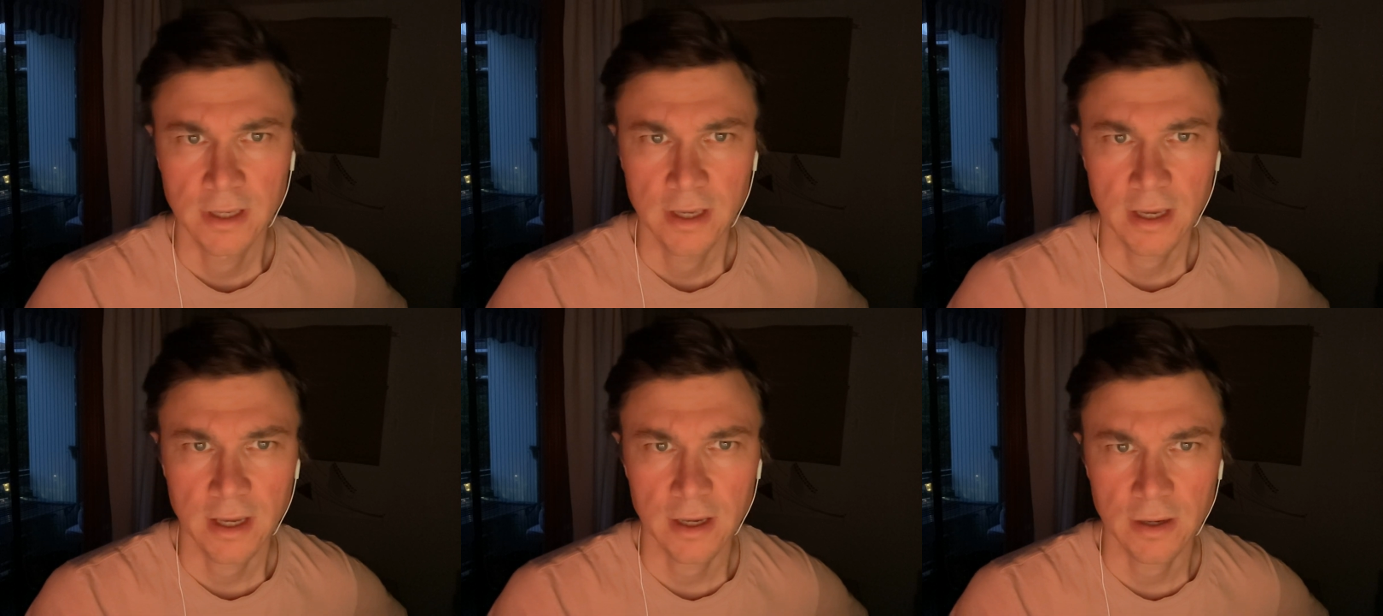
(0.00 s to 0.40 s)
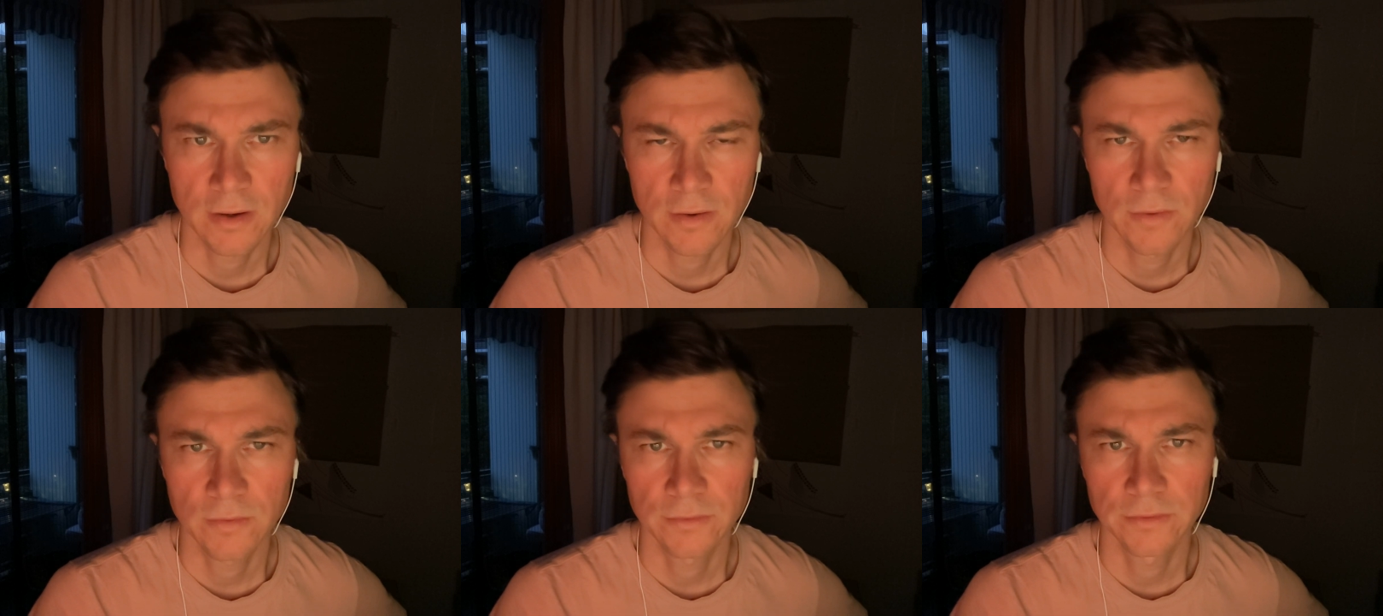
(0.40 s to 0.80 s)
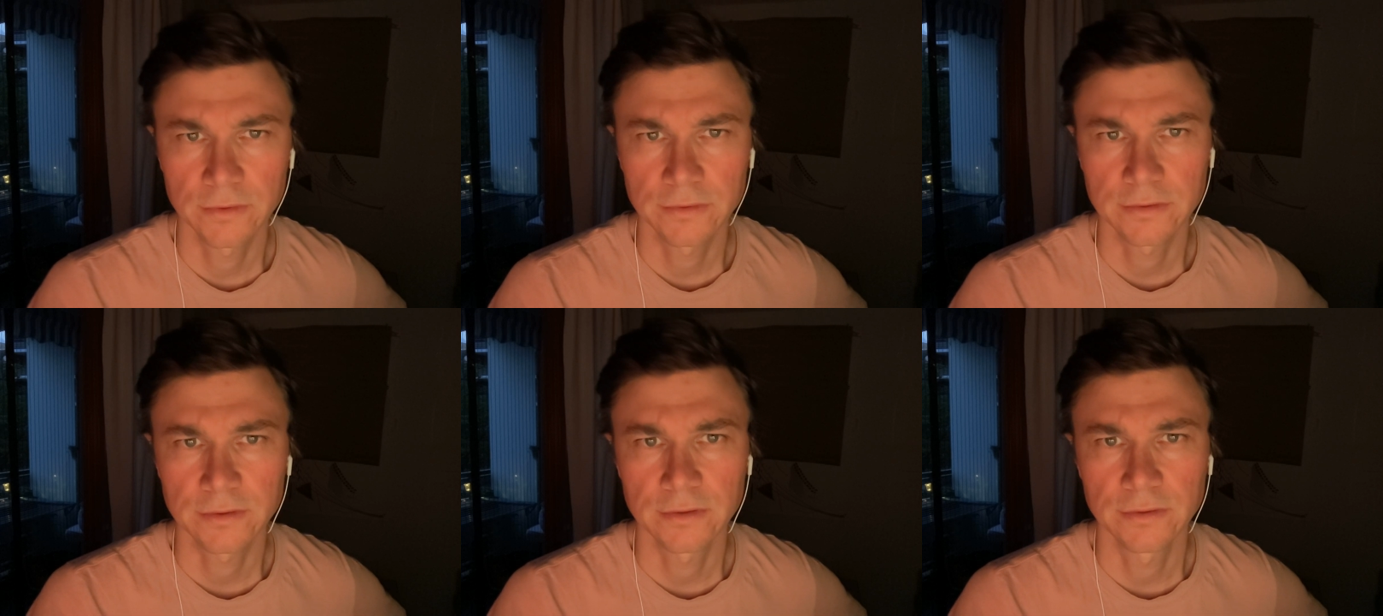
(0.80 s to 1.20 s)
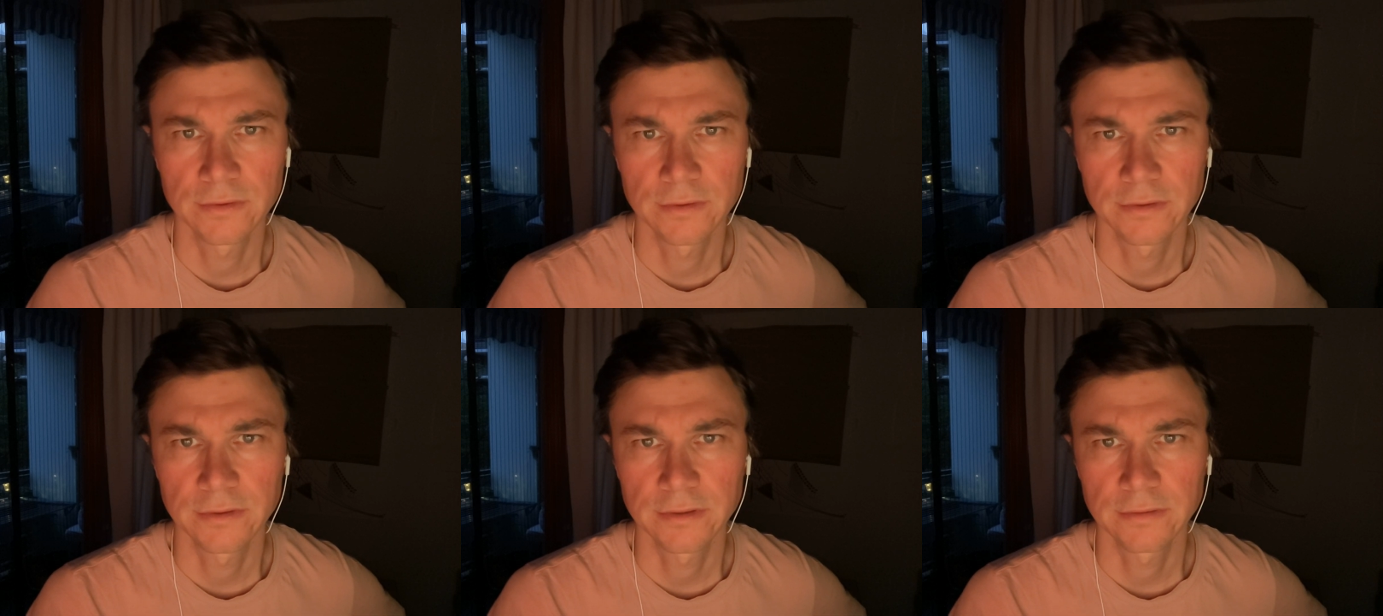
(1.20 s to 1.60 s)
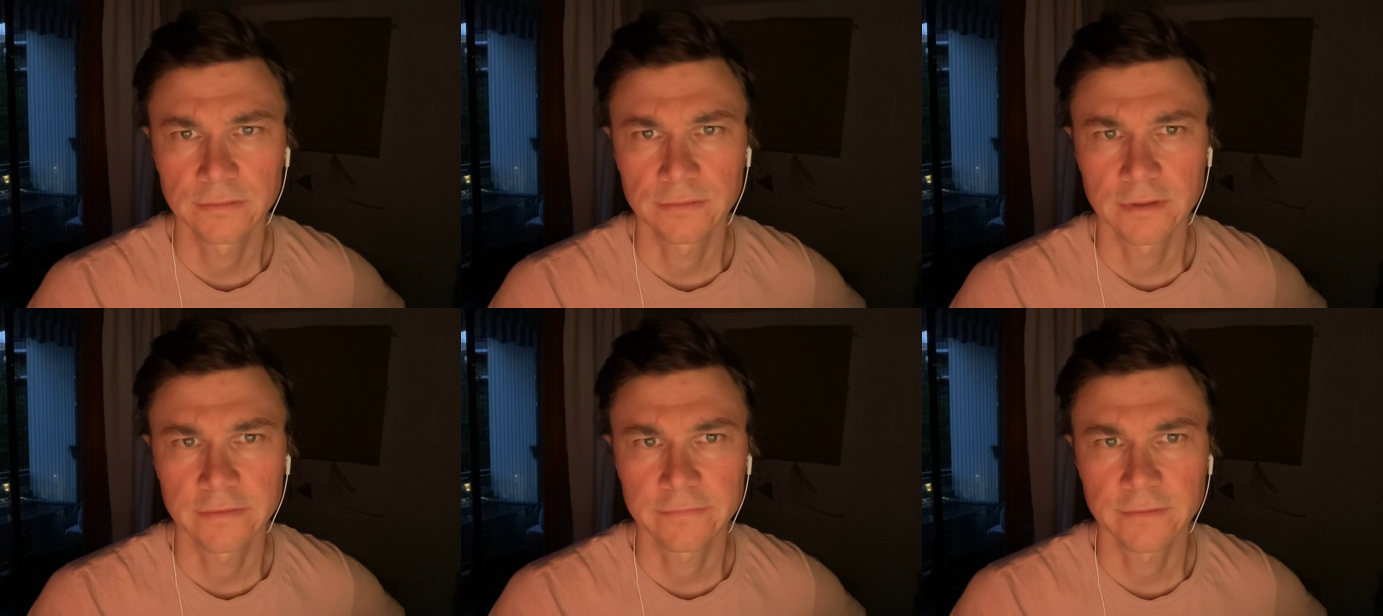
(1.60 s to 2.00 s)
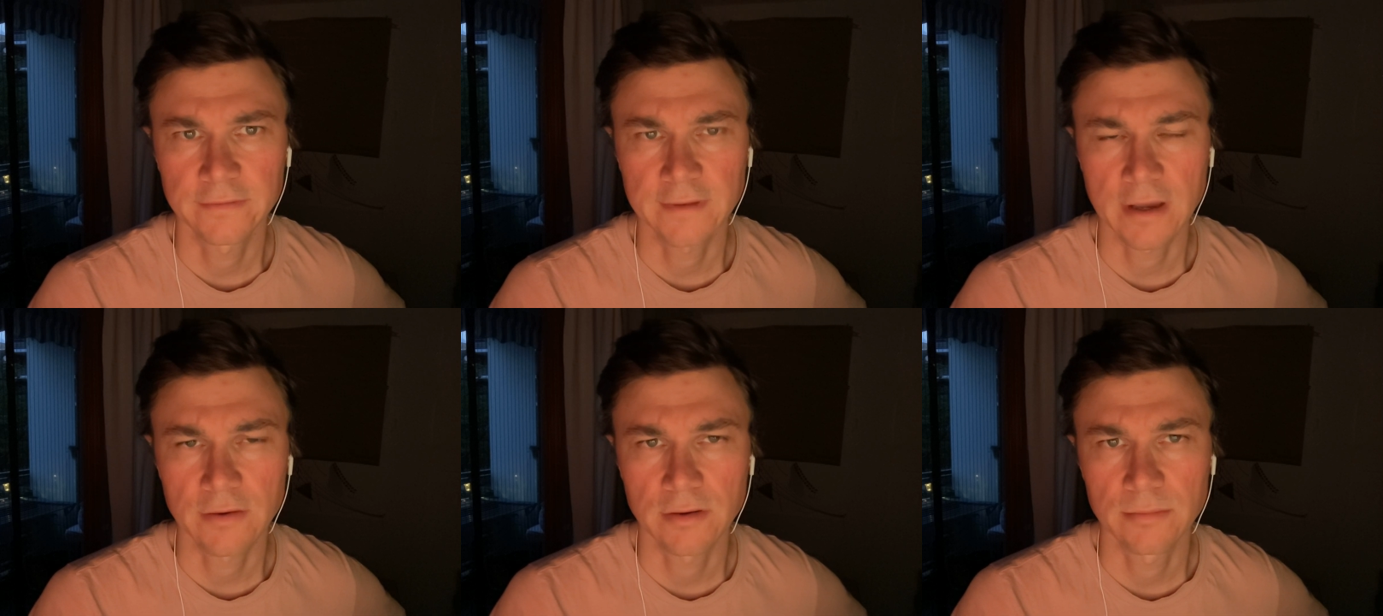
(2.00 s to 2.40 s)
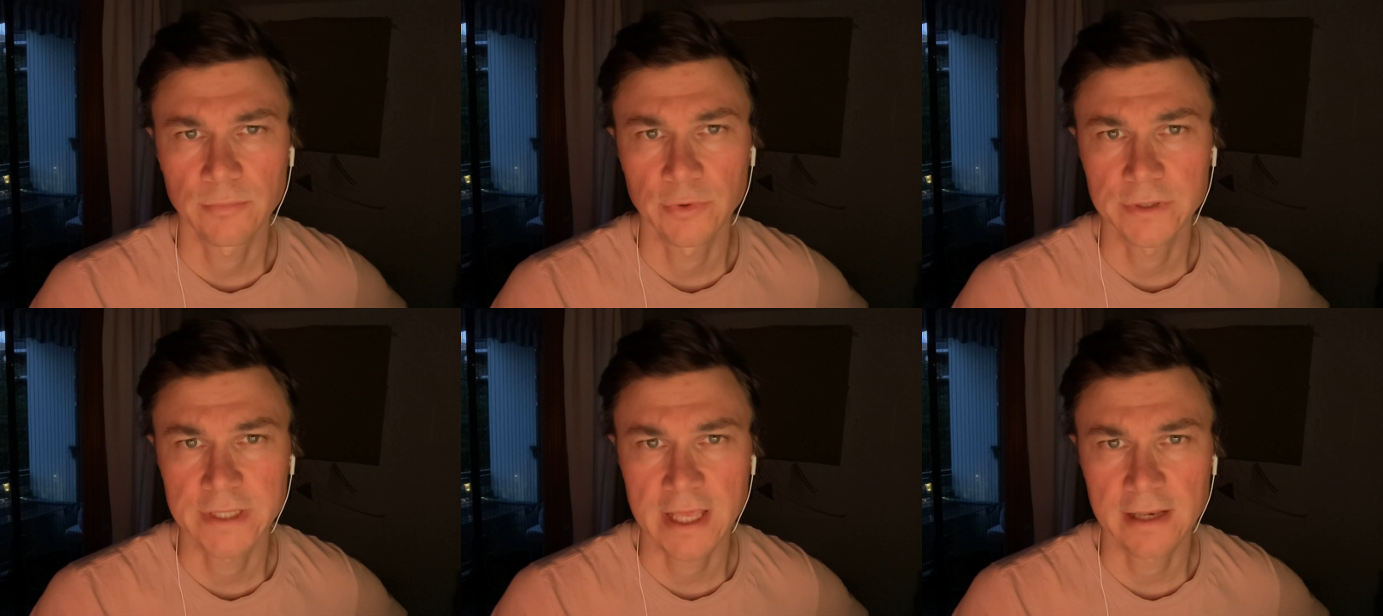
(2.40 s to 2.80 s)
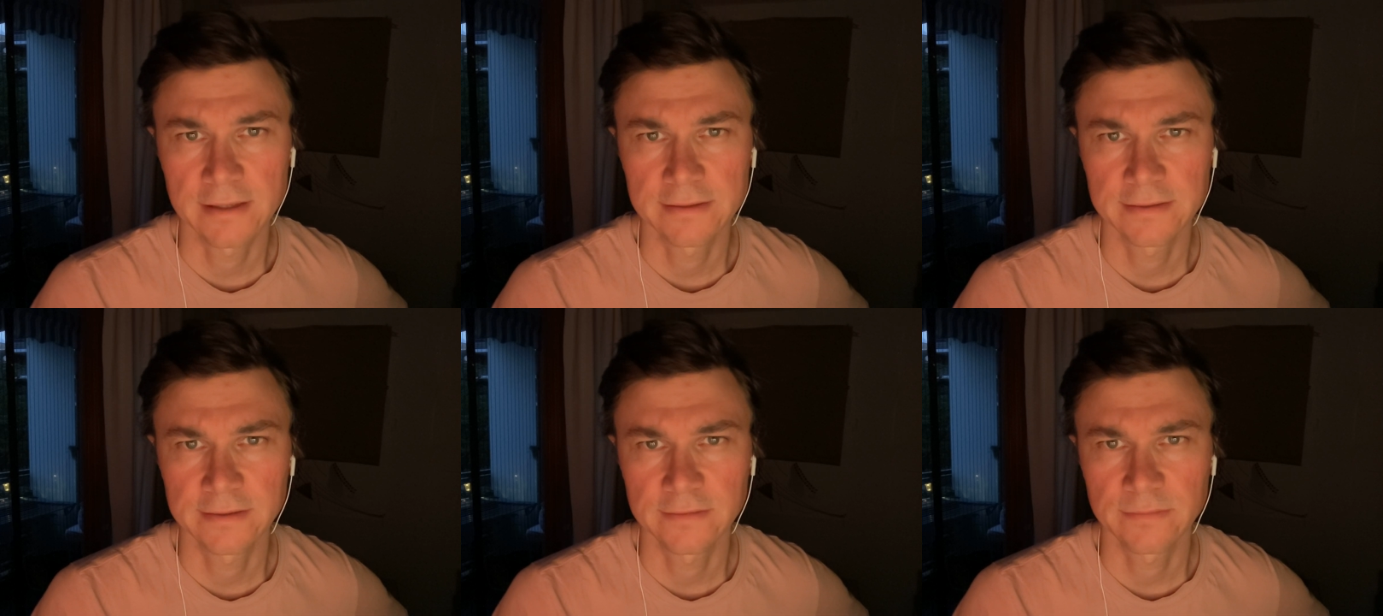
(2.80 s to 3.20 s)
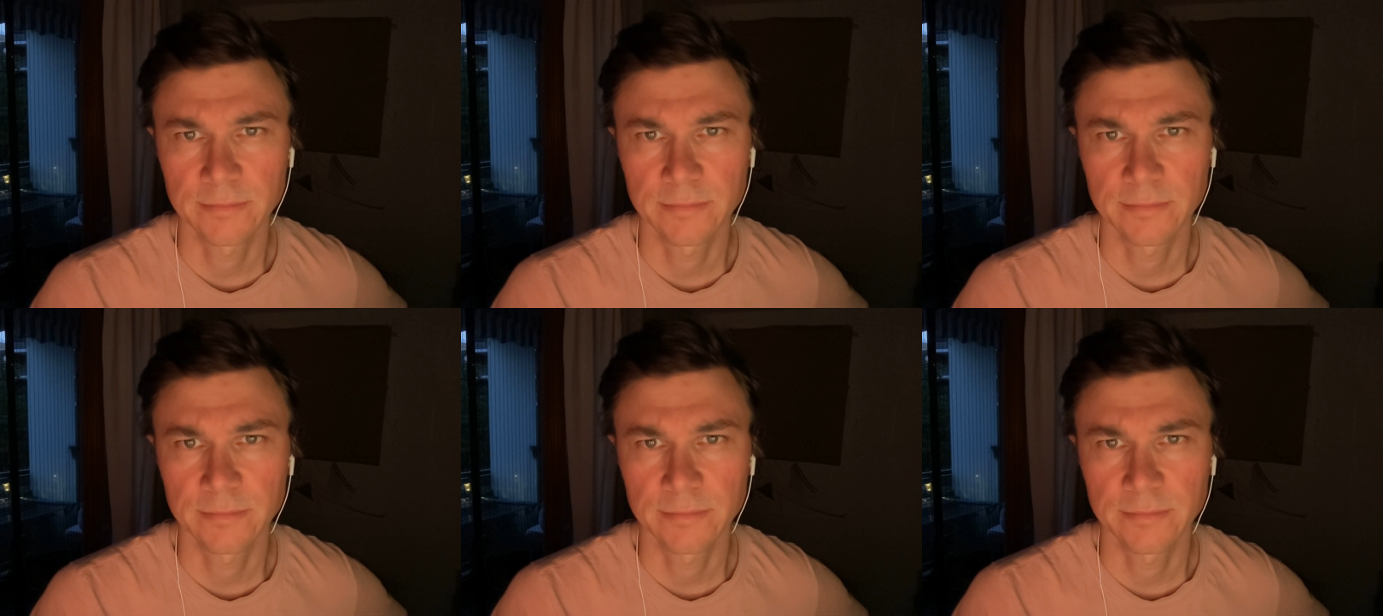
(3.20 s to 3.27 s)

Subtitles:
how not learning to live with our mortality is